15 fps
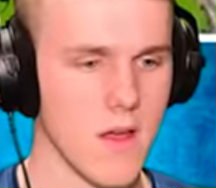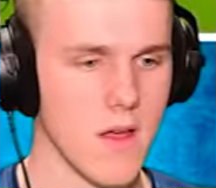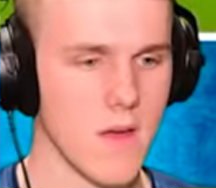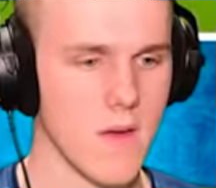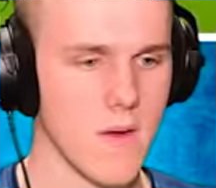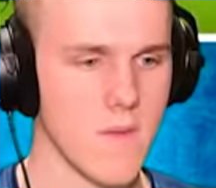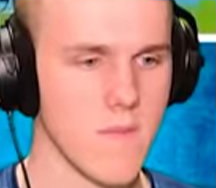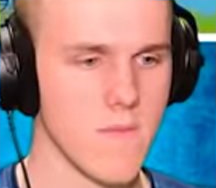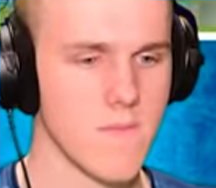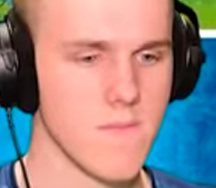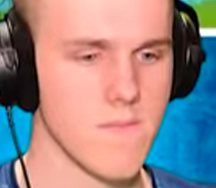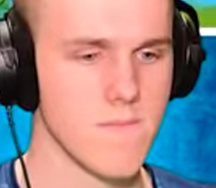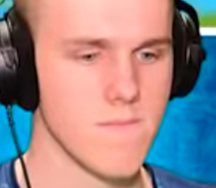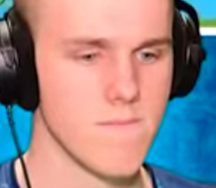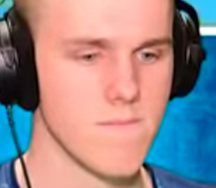Where are you?
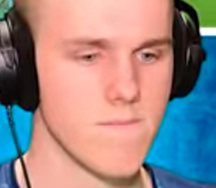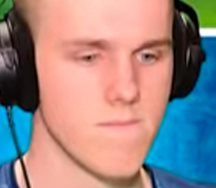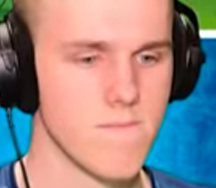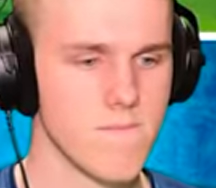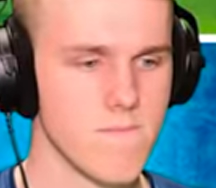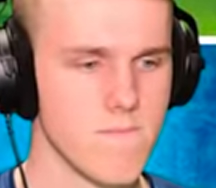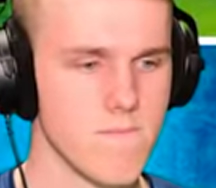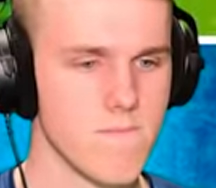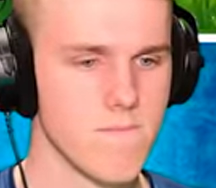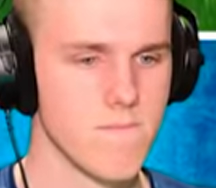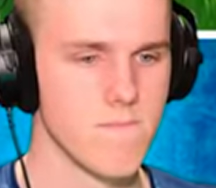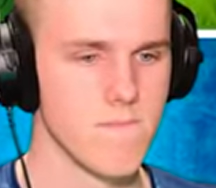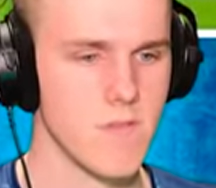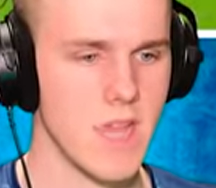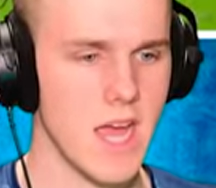We should stick together.
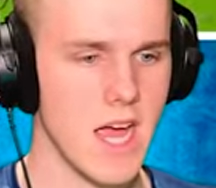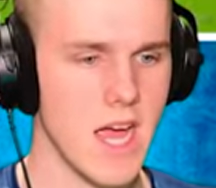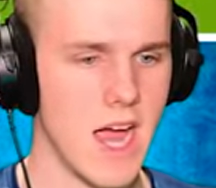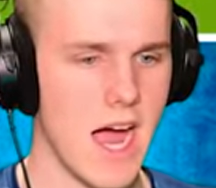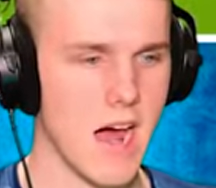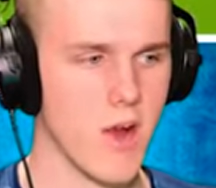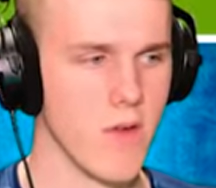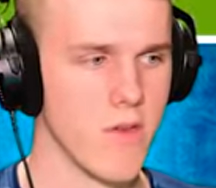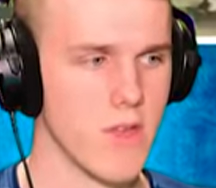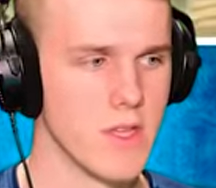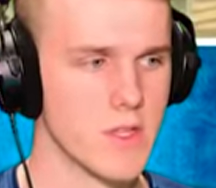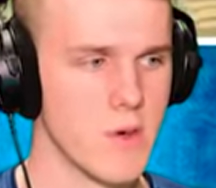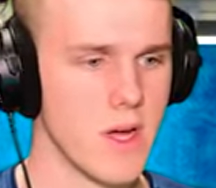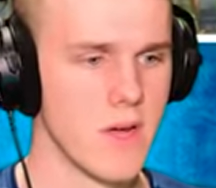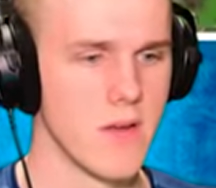Yeah, out over
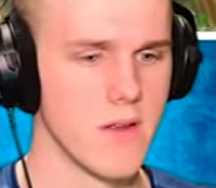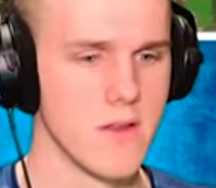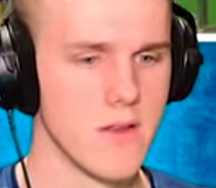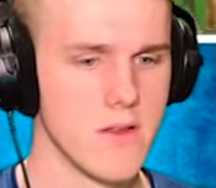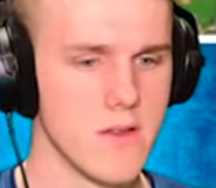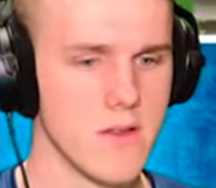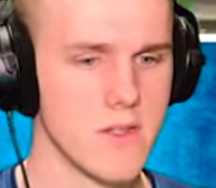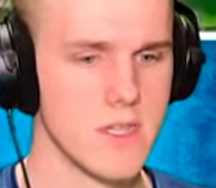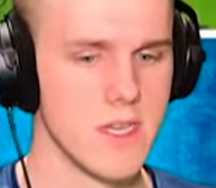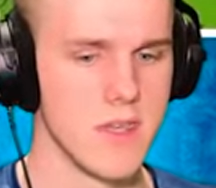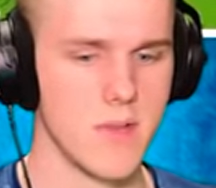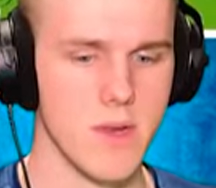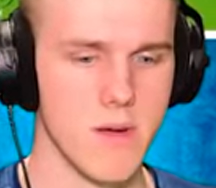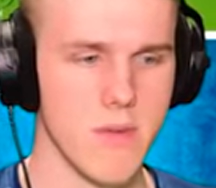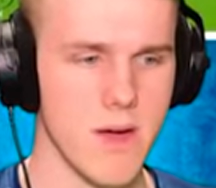this way. You see
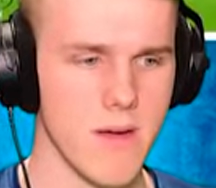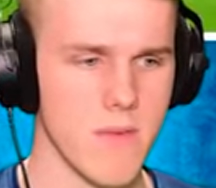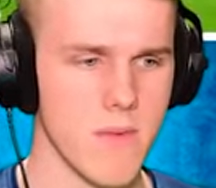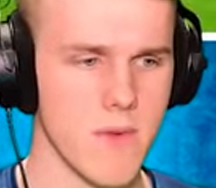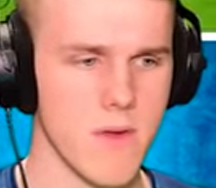the mini map?